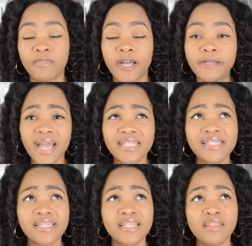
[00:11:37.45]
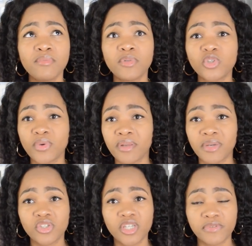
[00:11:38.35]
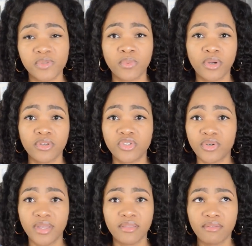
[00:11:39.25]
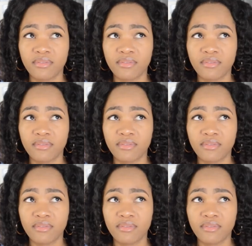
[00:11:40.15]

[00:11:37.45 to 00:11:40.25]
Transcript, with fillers: but I did the majority of my shifts were during